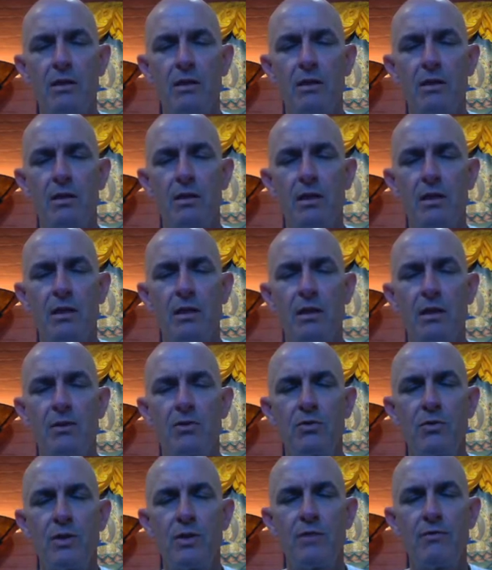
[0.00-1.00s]
And as
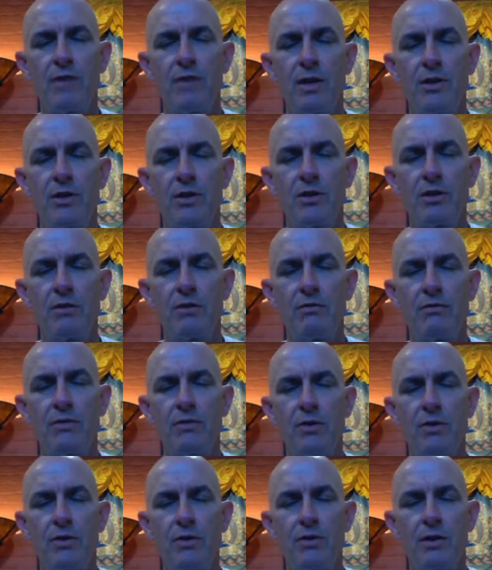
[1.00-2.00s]
we venture
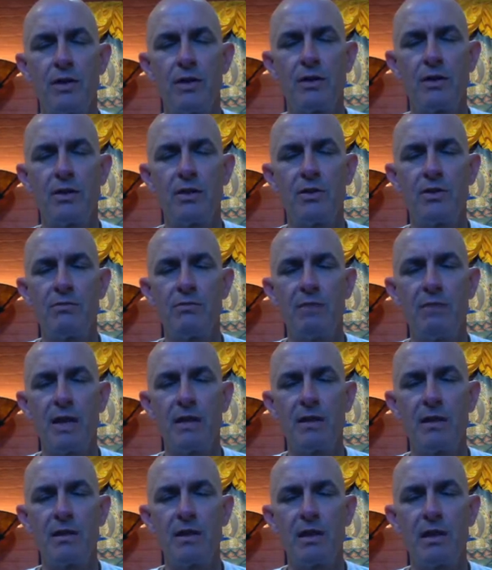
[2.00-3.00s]
further into this
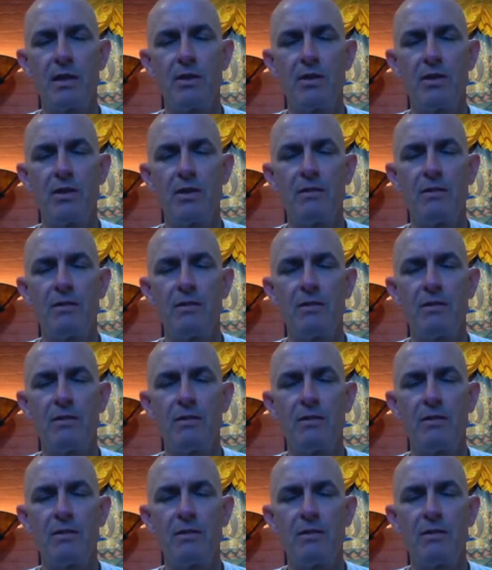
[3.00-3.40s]
meditation,